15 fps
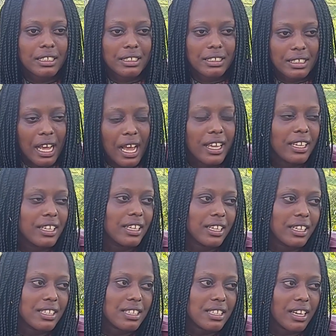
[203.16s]
dying
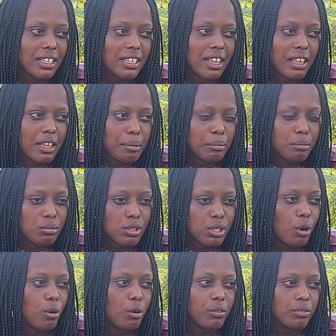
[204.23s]
inside
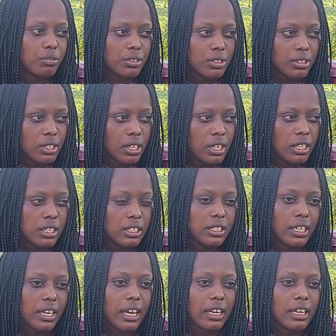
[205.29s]
themselves.
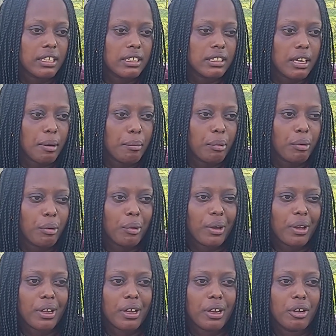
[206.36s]
Take an example
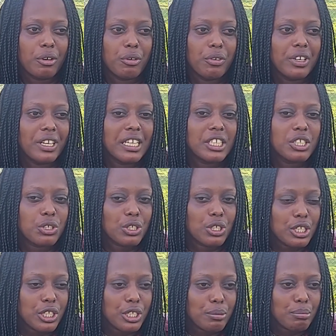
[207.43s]
where
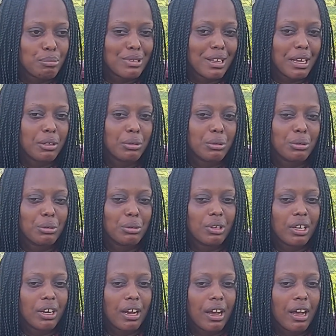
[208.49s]
relationships are no
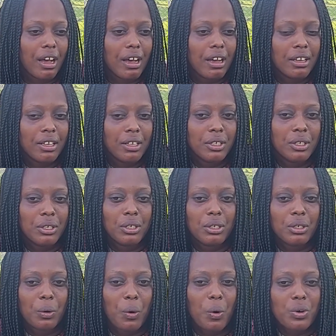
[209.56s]
longer
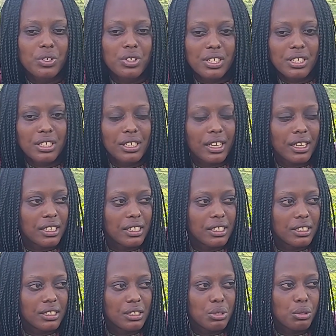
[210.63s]
considered
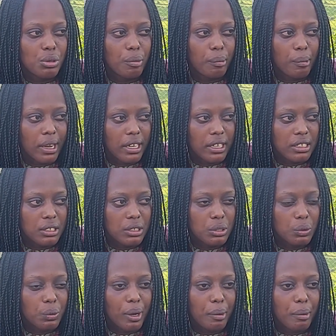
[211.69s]
so
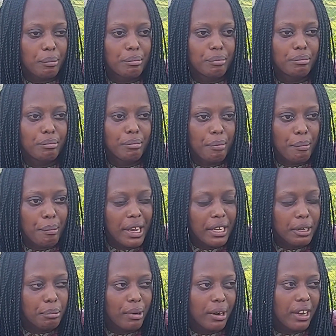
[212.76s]
much, where
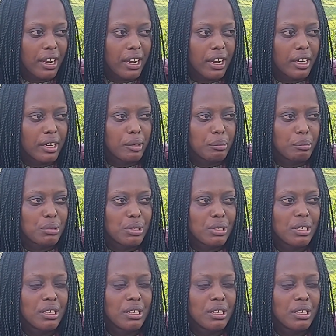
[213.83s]
many breakups